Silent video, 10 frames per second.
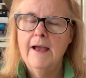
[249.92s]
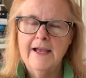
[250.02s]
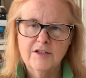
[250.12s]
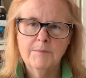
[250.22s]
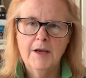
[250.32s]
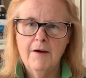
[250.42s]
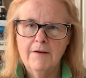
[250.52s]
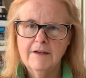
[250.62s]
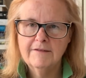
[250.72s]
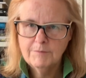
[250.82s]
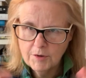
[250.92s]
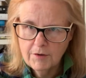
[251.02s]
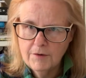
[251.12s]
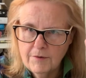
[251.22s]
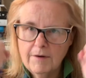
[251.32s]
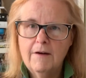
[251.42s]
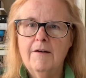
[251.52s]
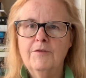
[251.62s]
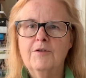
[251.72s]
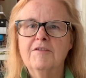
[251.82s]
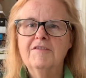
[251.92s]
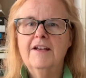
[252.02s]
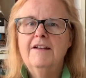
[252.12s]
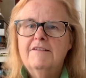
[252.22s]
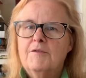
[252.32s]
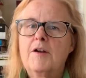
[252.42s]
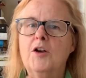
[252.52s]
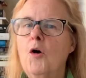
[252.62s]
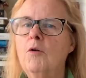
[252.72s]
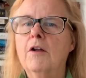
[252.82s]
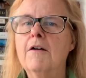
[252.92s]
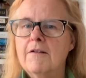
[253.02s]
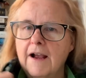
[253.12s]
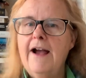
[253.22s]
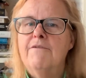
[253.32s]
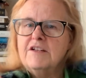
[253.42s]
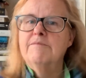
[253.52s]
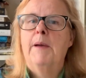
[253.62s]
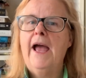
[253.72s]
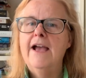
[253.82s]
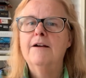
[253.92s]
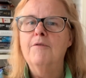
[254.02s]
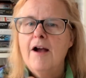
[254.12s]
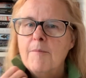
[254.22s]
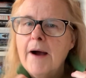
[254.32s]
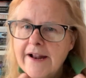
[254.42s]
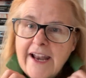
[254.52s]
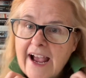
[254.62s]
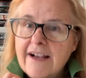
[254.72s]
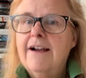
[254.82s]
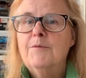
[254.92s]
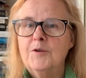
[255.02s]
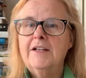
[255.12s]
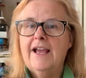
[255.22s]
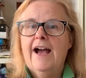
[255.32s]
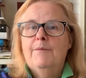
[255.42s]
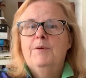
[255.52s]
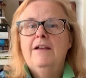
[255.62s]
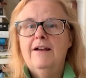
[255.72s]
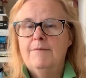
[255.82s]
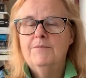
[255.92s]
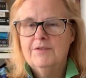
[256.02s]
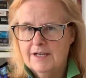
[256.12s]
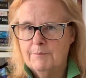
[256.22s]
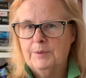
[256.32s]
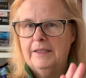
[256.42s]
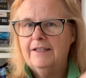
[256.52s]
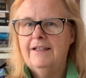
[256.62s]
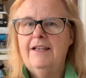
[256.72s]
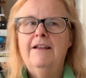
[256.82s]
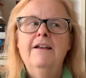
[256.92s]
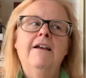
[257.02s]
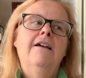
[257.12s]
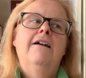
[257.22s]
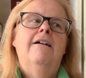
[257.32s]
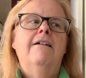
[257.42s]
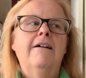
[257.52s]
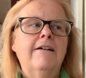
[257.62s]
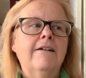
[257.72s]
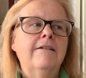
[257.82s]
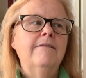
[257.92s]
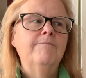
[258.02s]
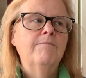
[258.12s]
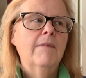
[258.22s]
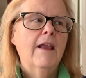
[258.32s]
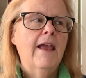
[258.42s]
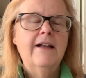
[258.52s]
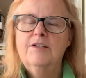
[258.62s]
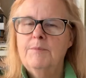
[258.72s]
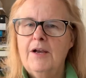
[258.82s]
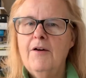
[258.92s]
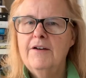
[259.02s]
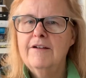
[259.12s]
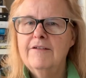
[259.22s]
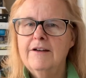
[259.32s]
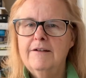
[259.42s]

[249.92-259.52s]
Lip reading: antibiotics, woohoo, on Thursday. So I no longer have this bag around my neck. I'm really happy. I'm completely antibiotic